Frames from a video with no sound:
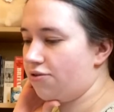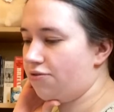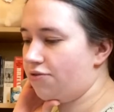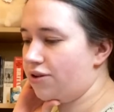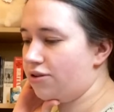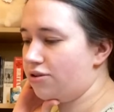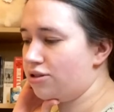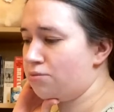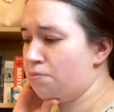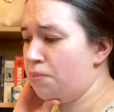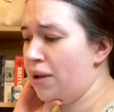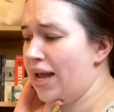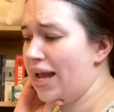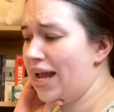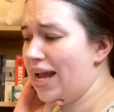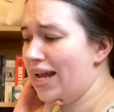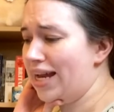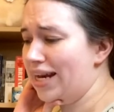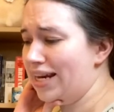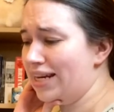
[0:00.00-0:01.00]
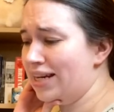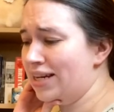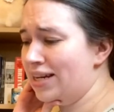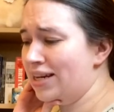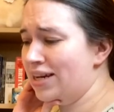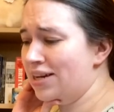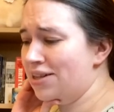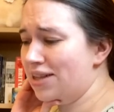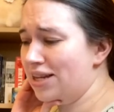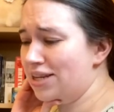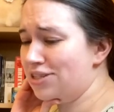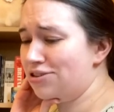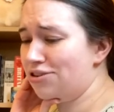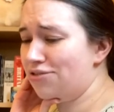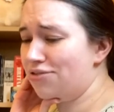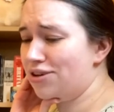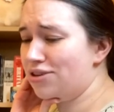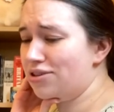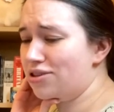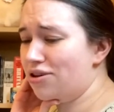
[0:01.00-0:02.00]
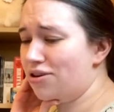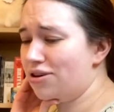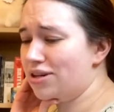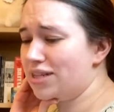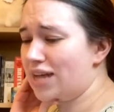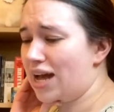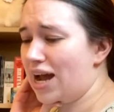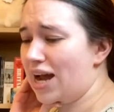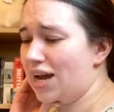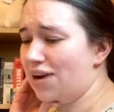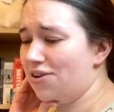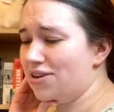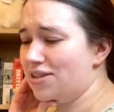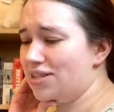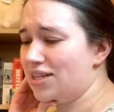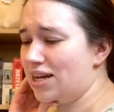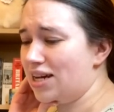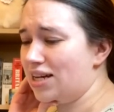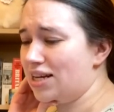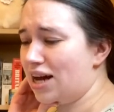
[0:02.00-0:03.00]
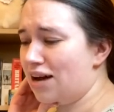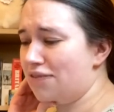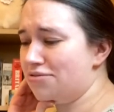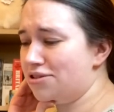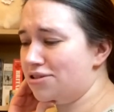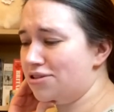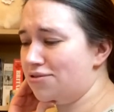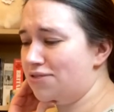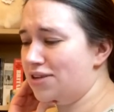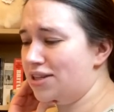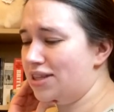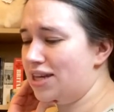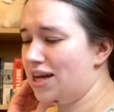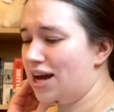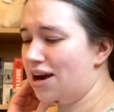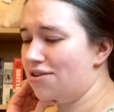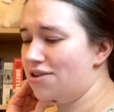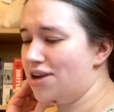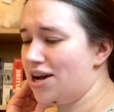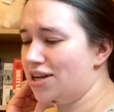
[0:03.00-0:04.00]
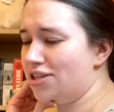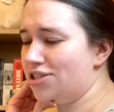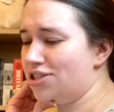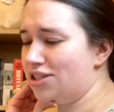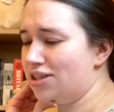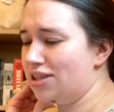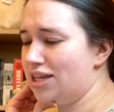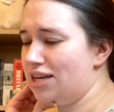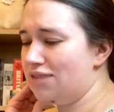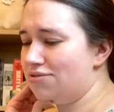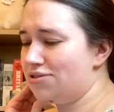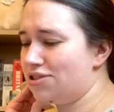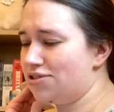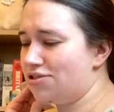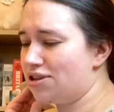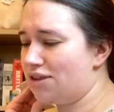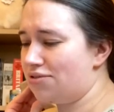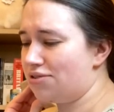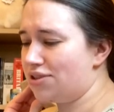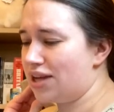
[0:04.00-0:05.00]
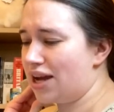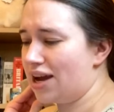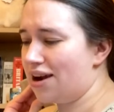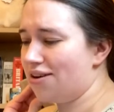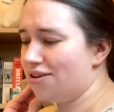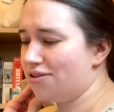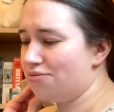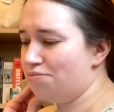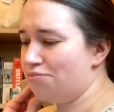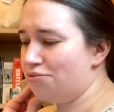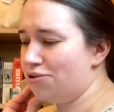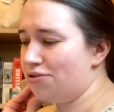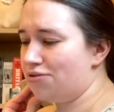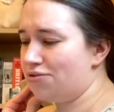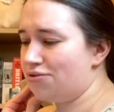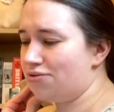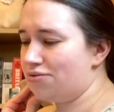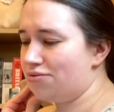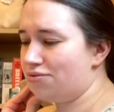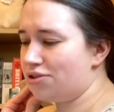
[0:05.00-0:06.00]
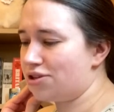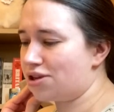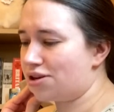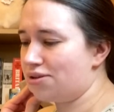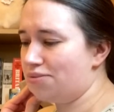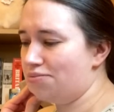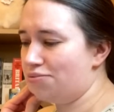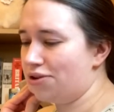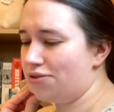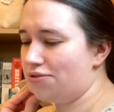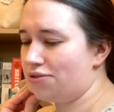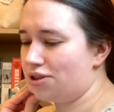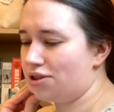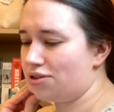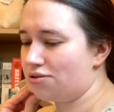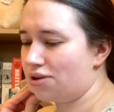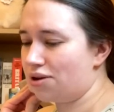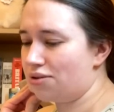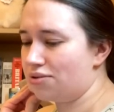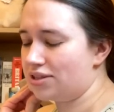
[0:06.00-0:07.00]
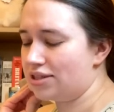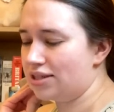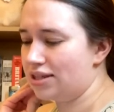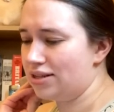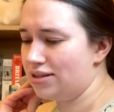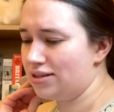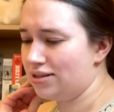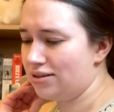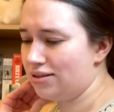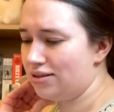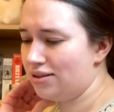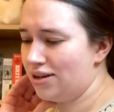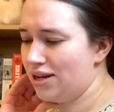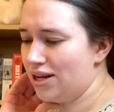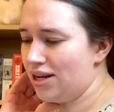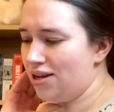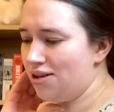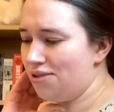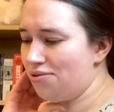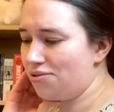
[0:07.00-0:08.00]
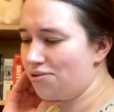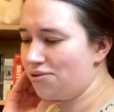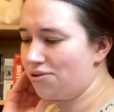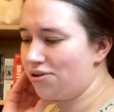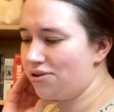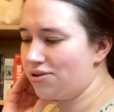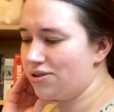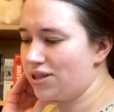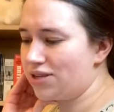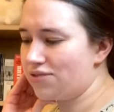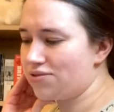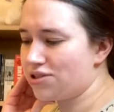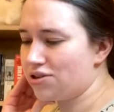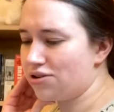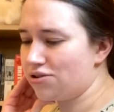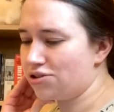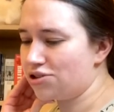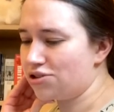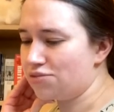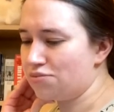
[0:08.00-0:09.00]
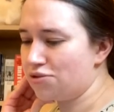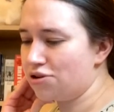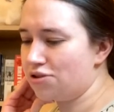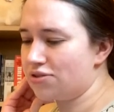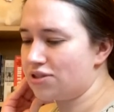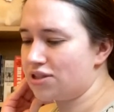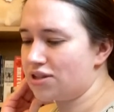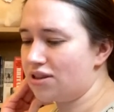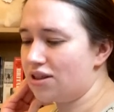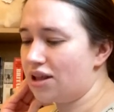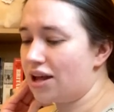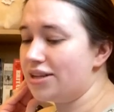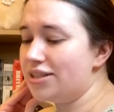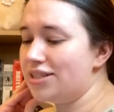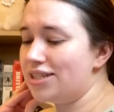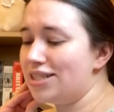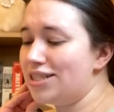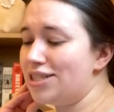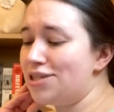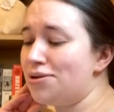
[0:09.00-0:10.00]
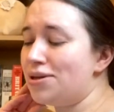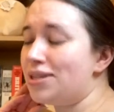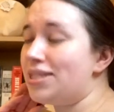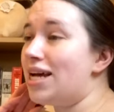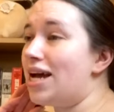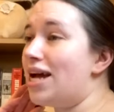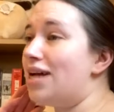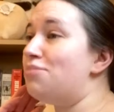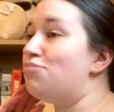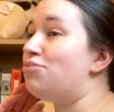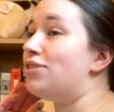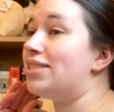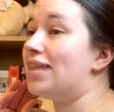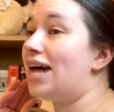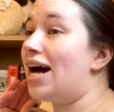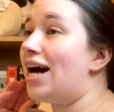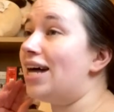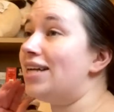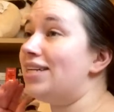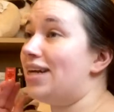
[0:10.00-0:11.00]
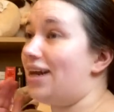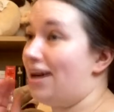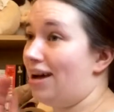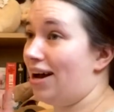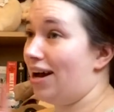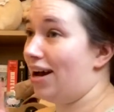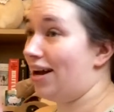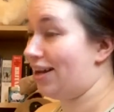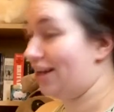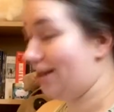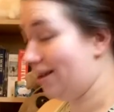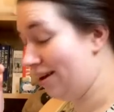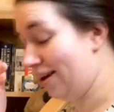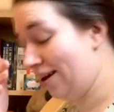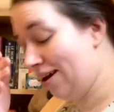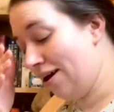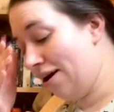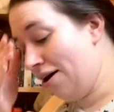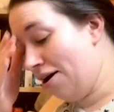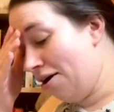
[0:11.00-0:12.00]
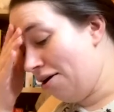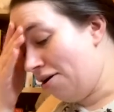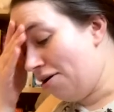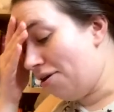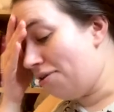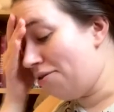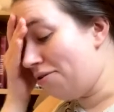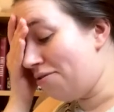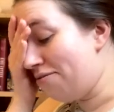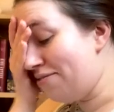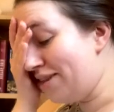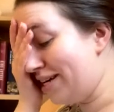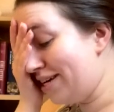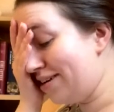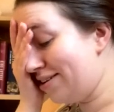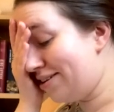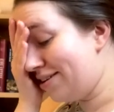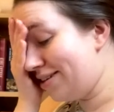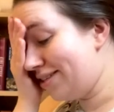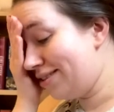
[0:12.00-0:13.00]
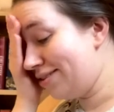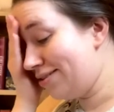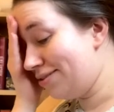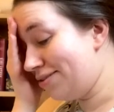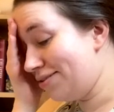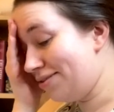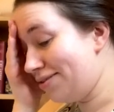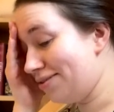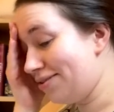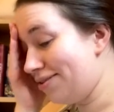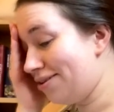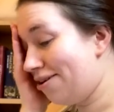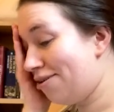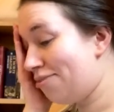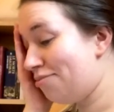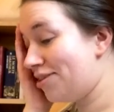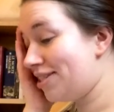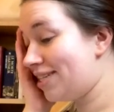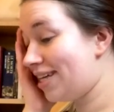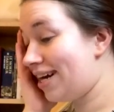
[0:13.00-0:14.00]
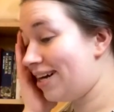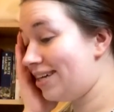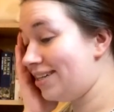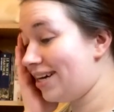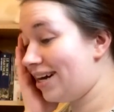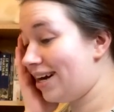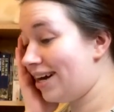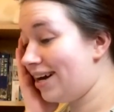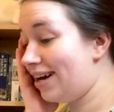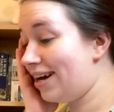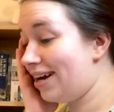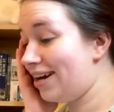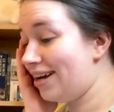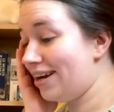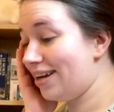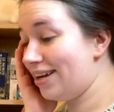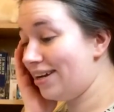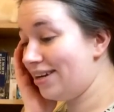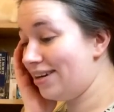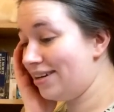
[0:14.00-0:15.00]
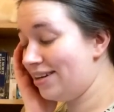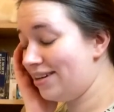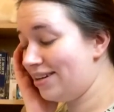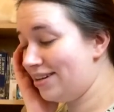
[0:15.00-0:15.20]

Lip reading: feels pain. This reveals Lauren's angry side. After defeating the Ariads, she leaves to travel to Earth, returning briefly throughout the season. When Lauren leaves school, she moves to London to attend Britannia High. Oh my god, no, not Britannia High.